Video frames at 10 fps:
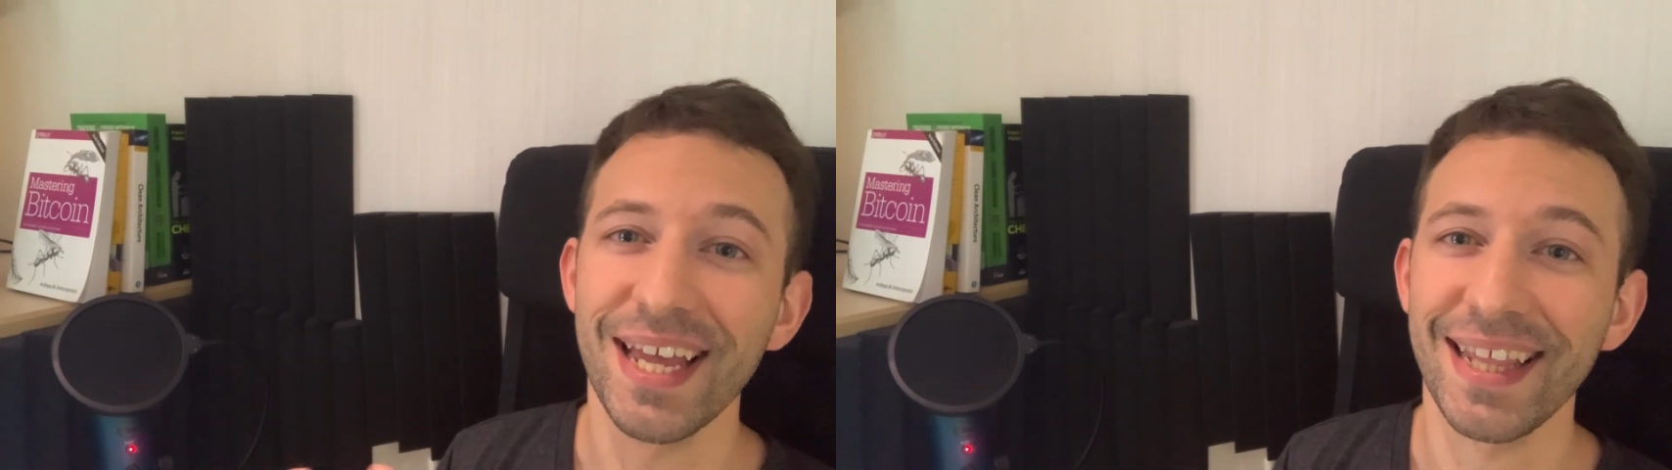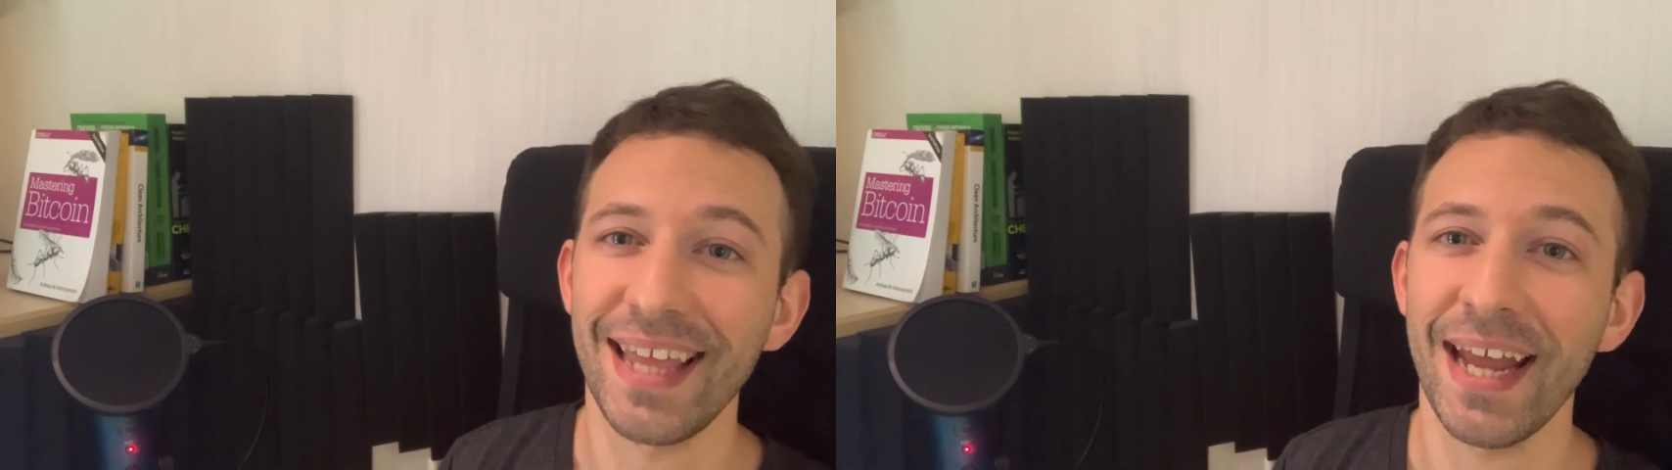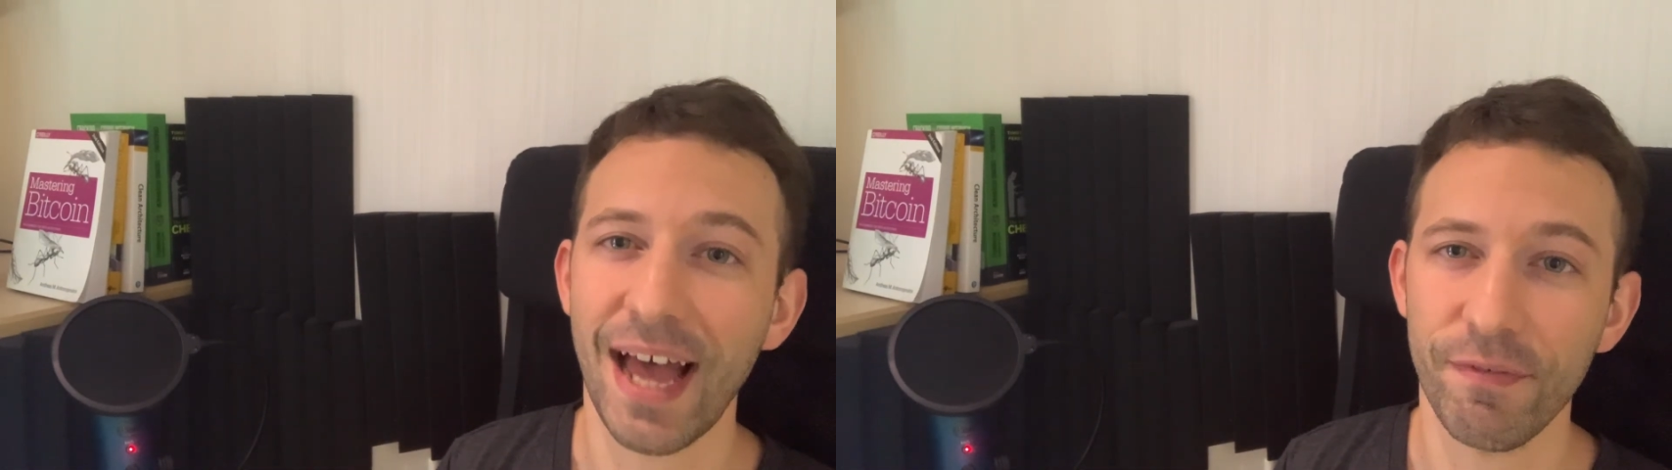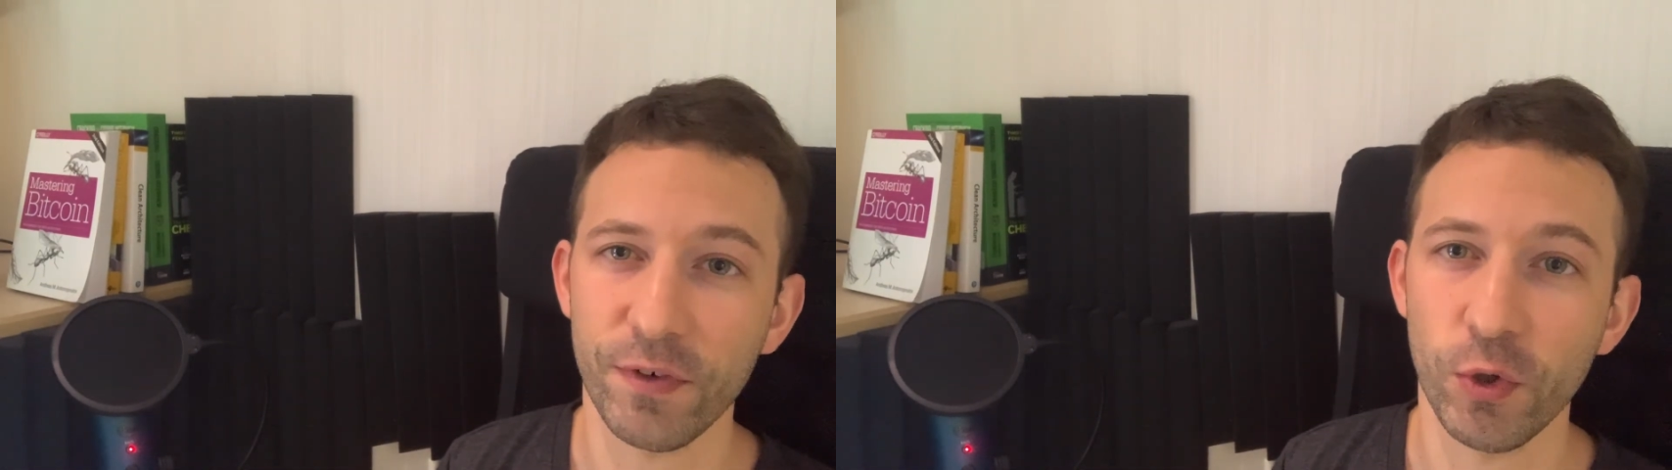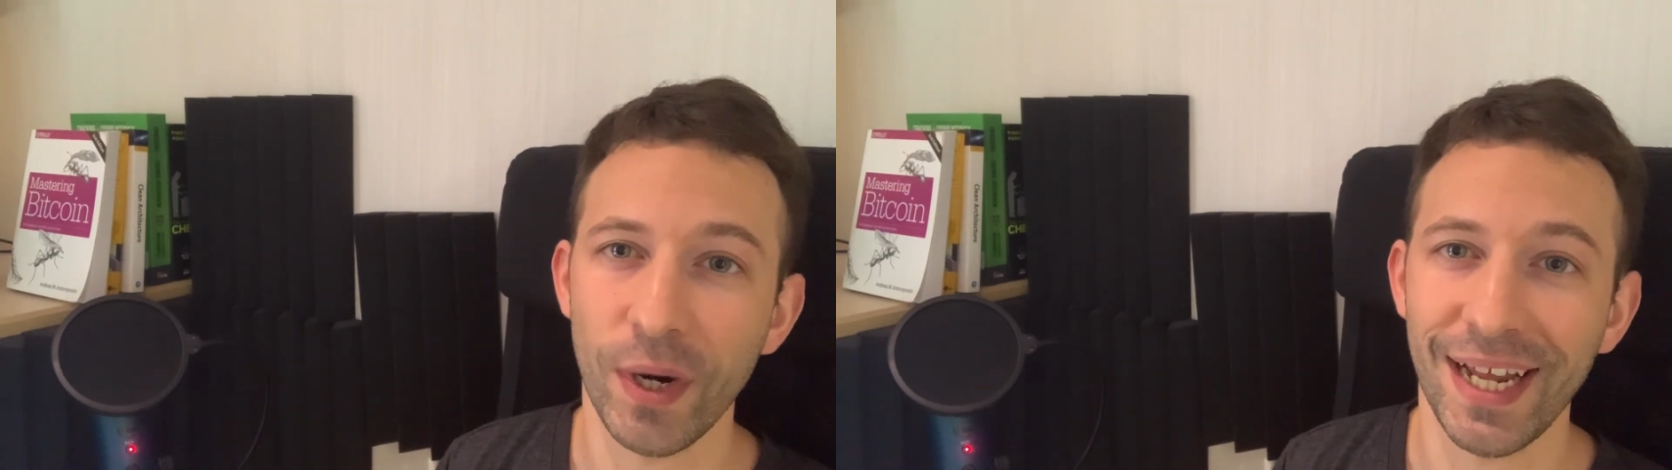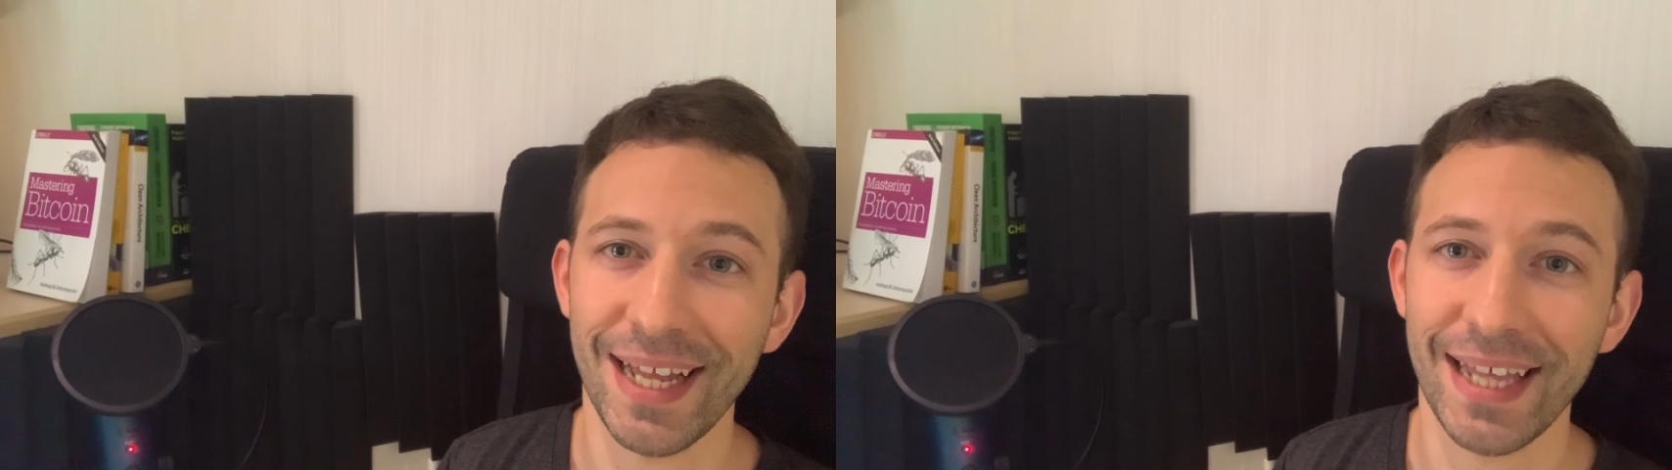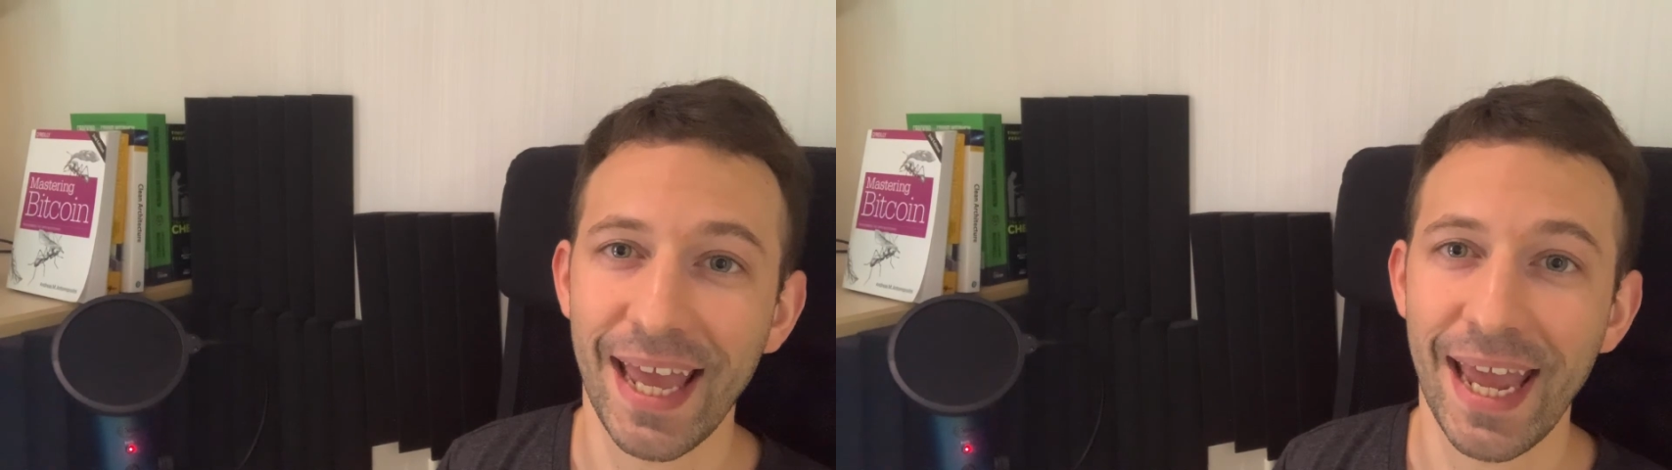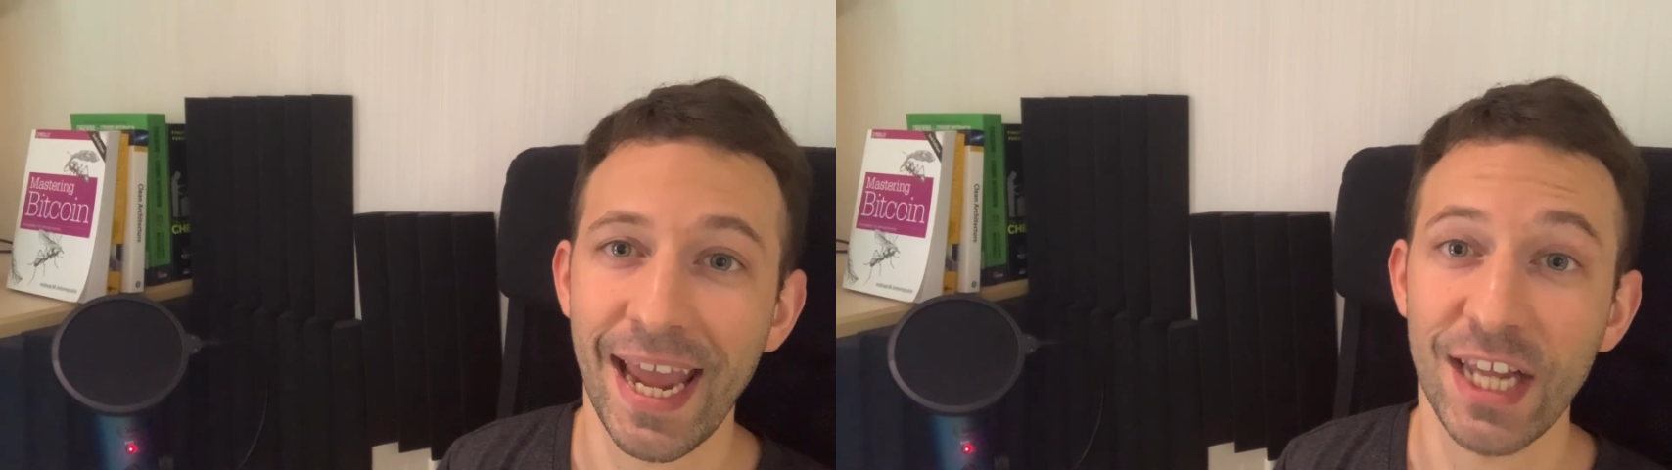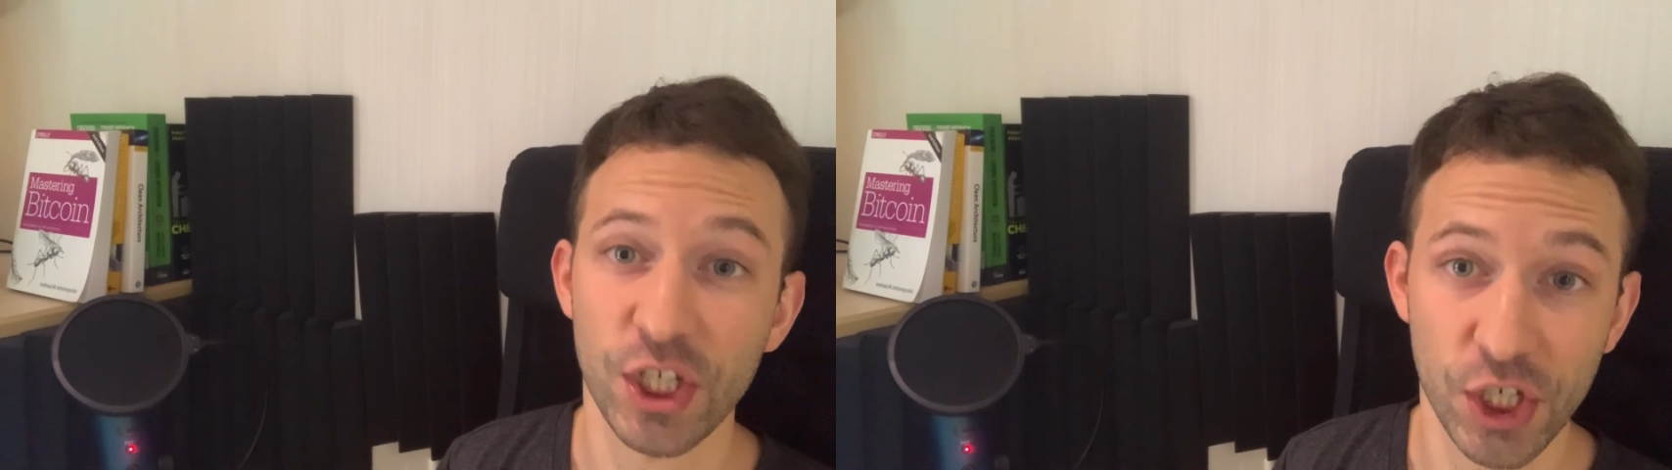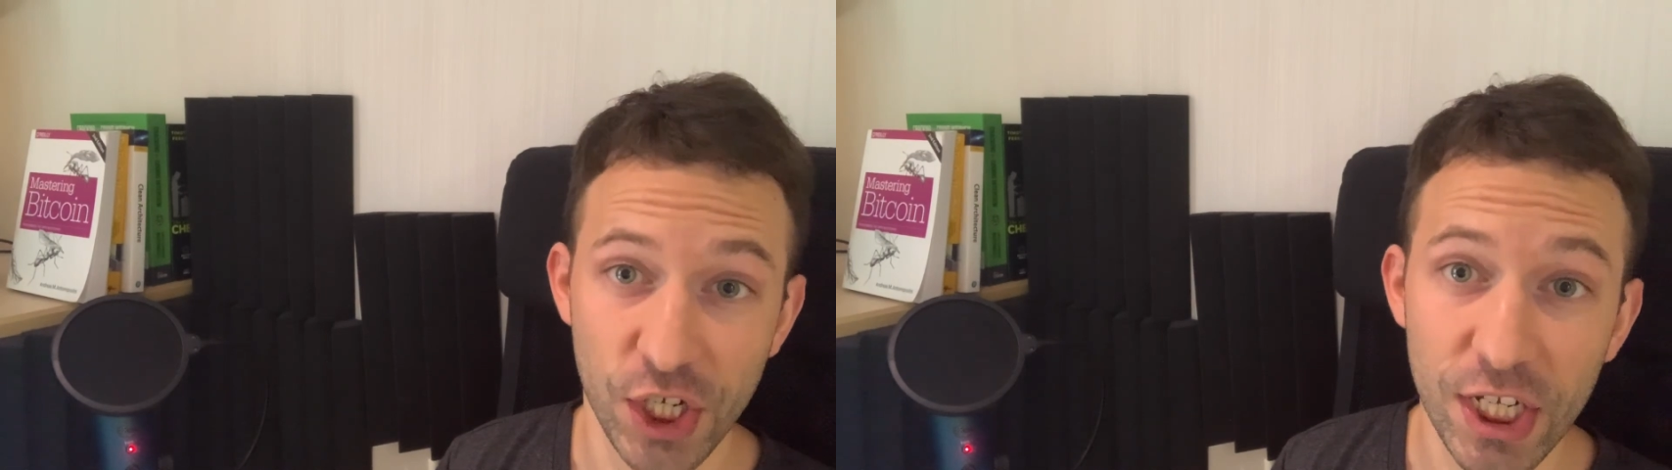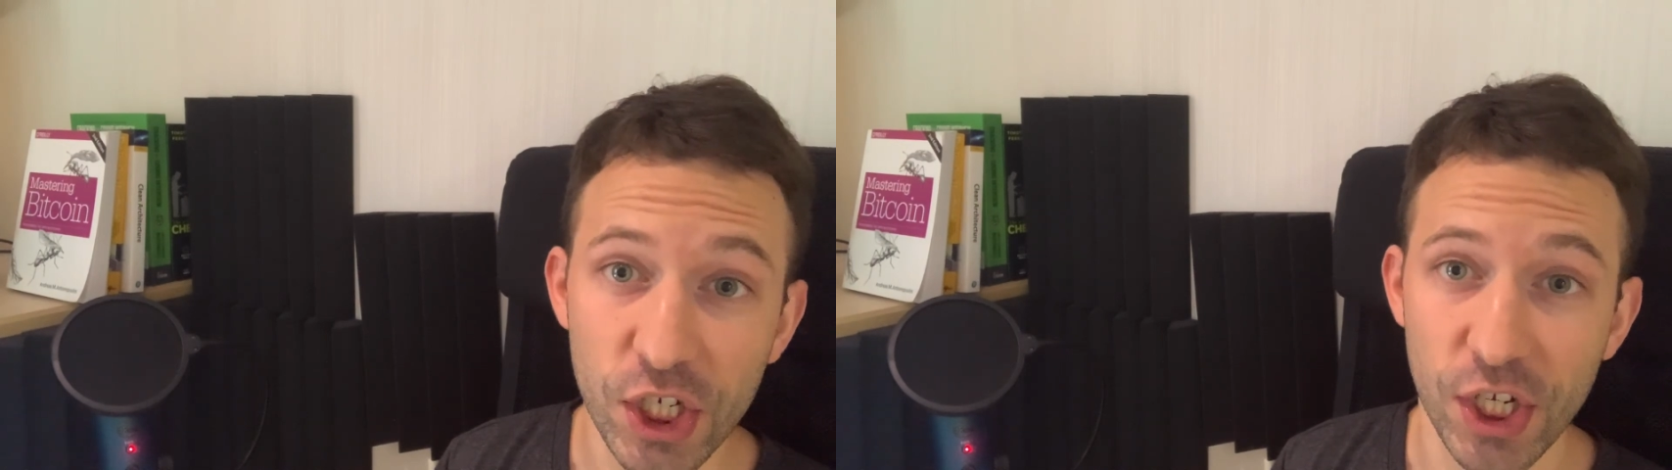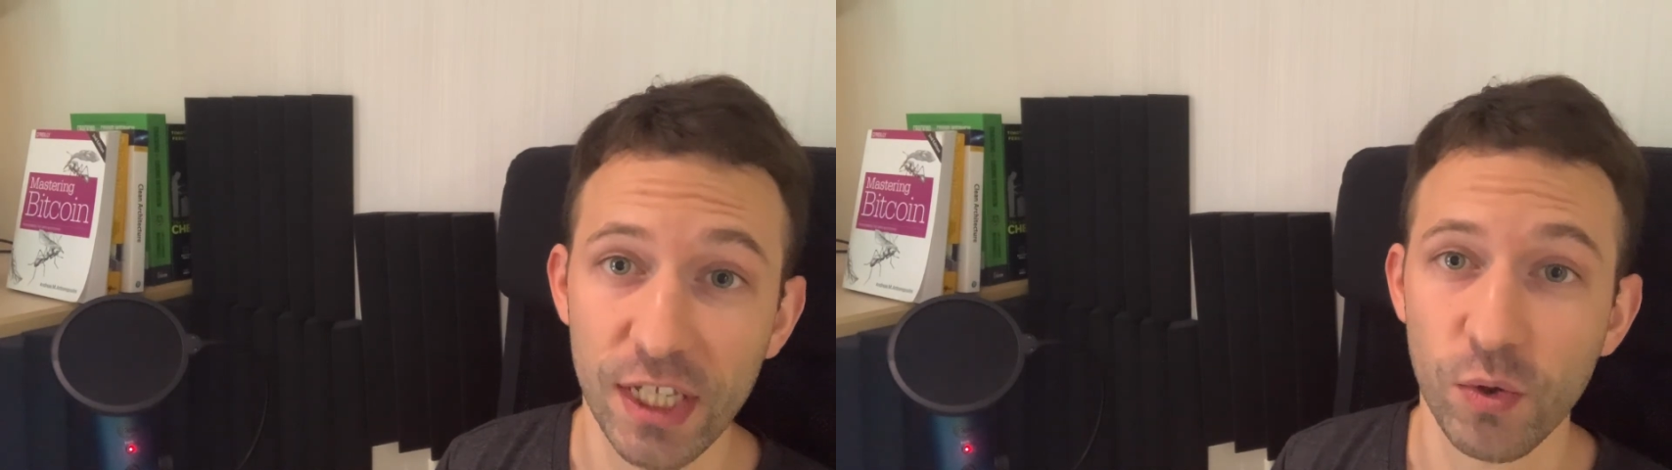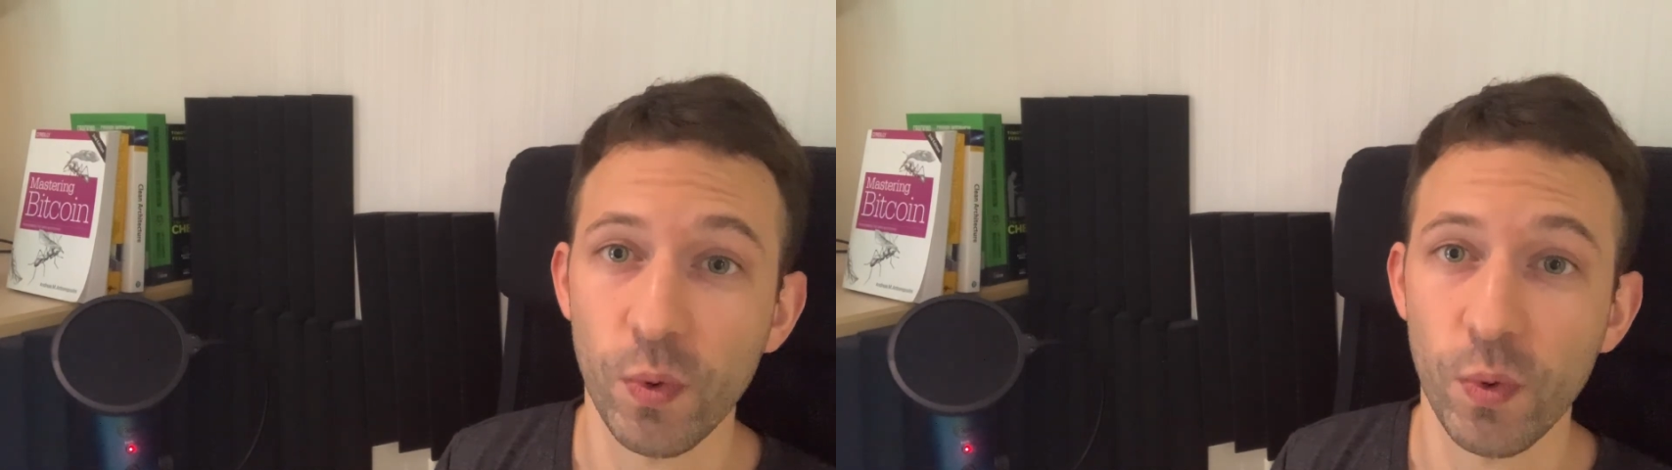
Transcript: then I've created a cheat sheet